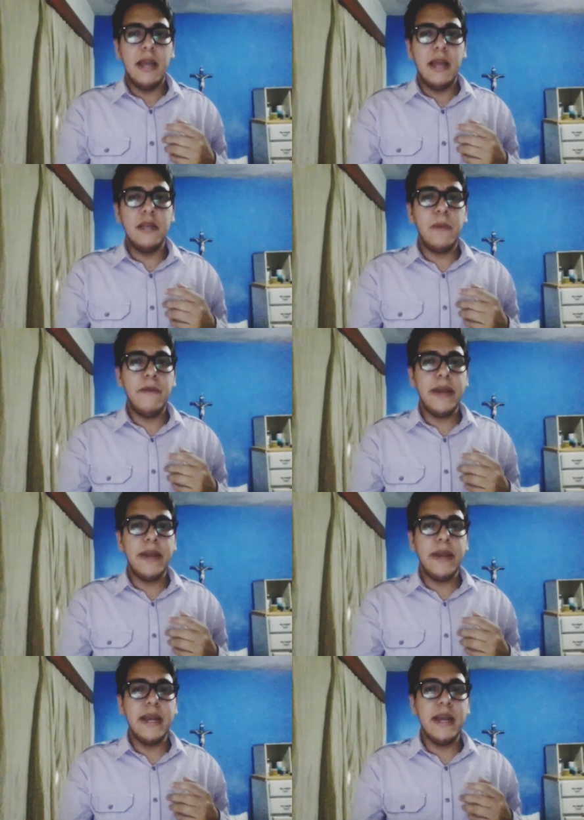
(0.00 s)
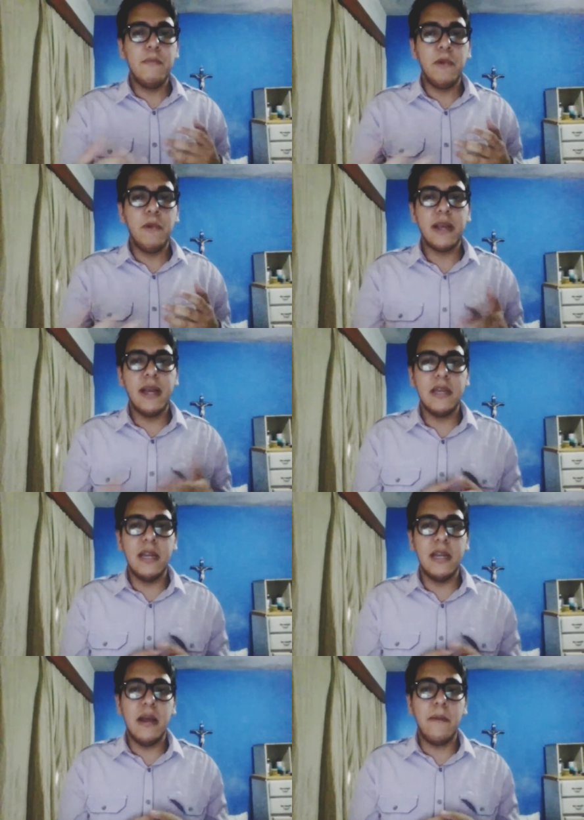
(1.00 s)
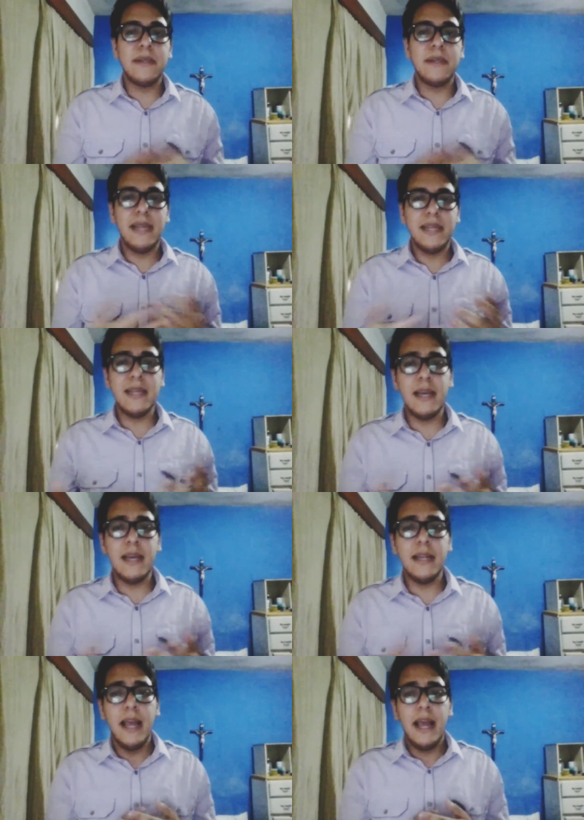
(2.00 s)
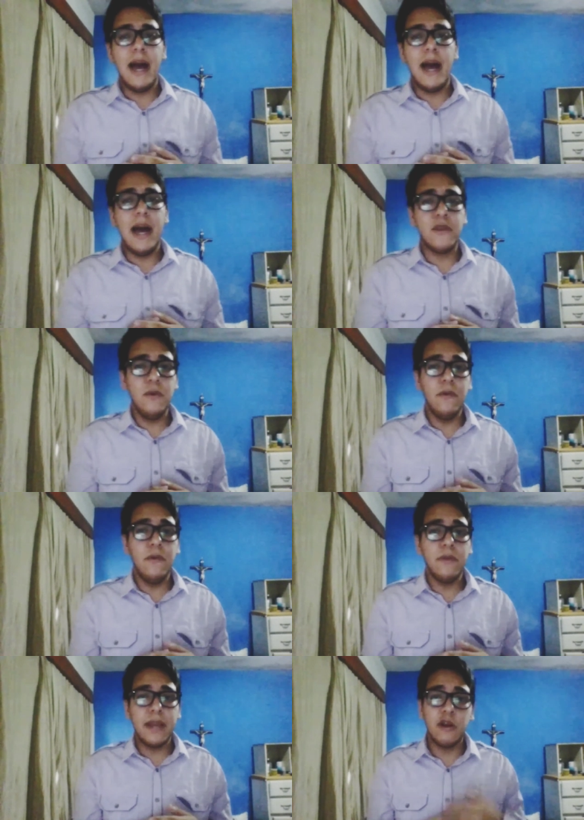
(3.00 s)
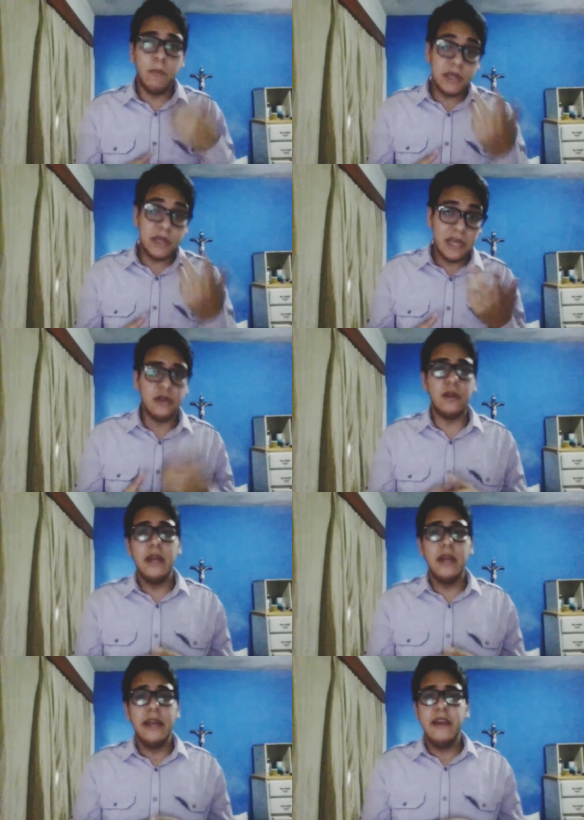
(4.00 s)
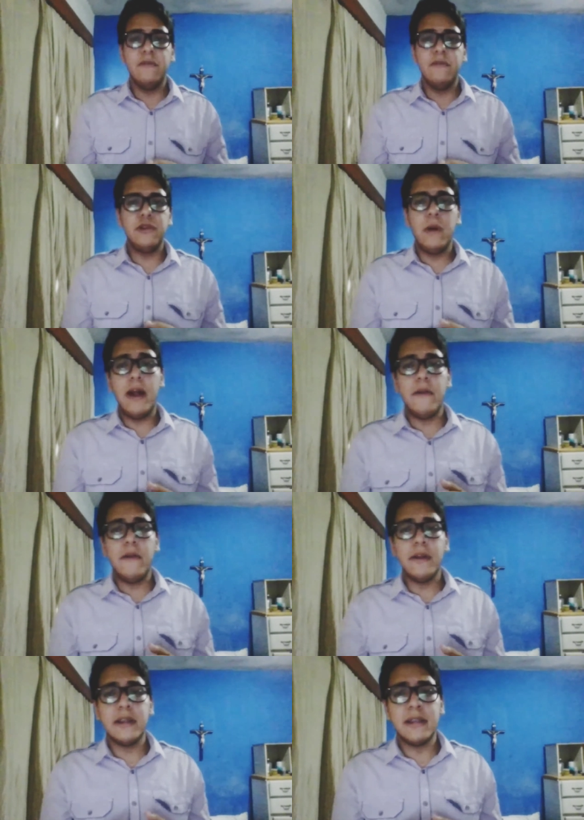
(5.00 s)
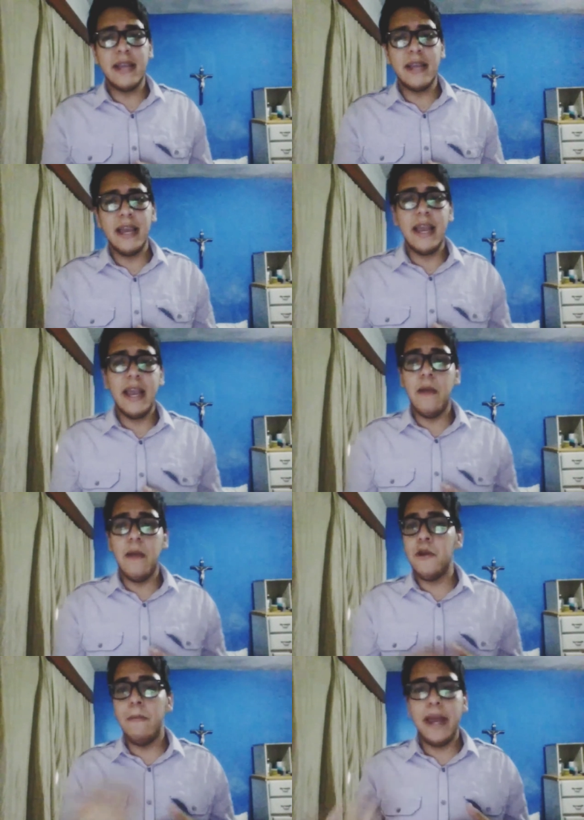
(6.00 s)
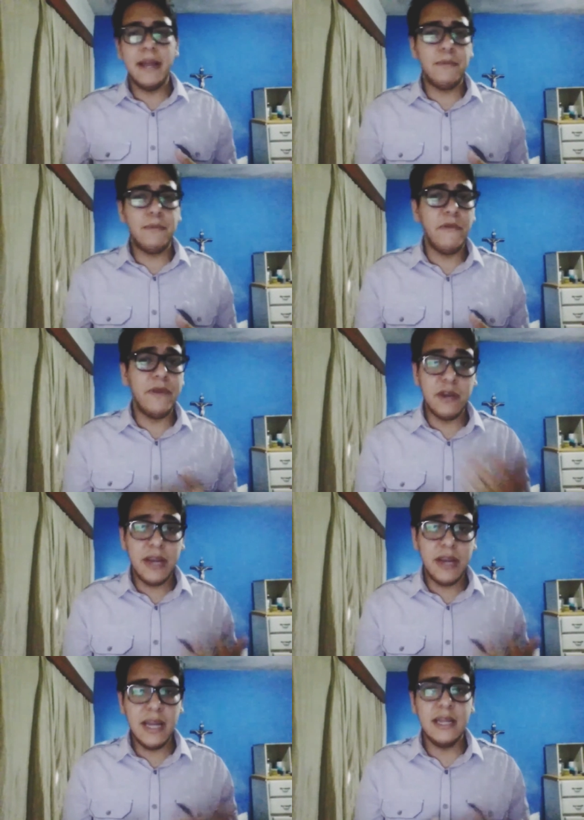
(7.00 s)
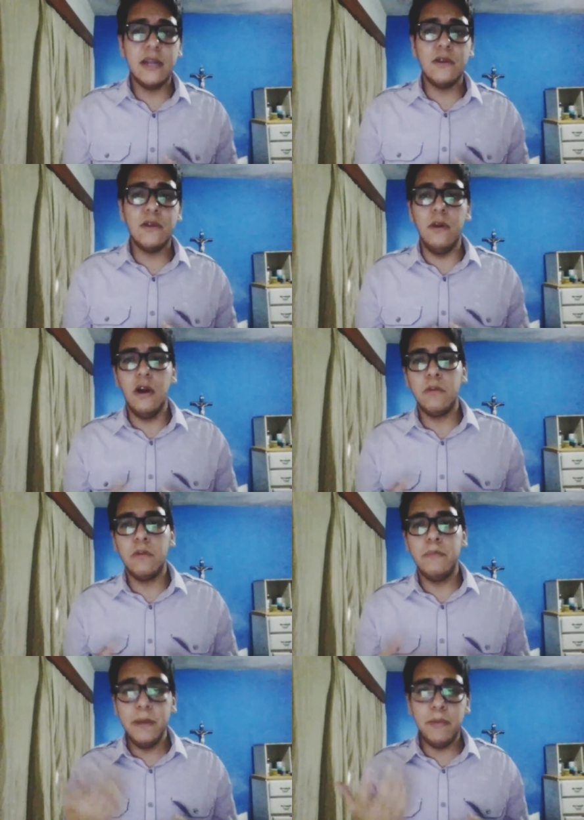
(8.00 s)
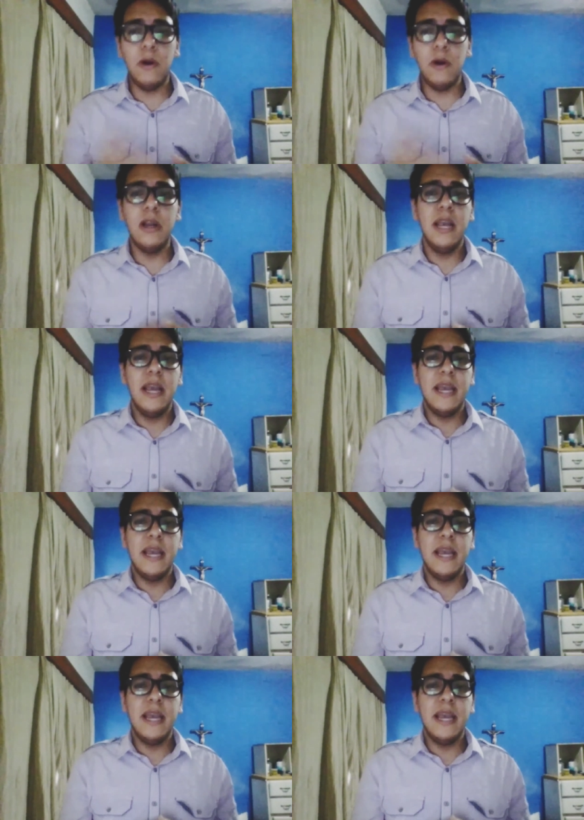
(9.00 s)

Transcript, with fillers: it's very important and a presence and to take conversation. If you are the every man professionality to look people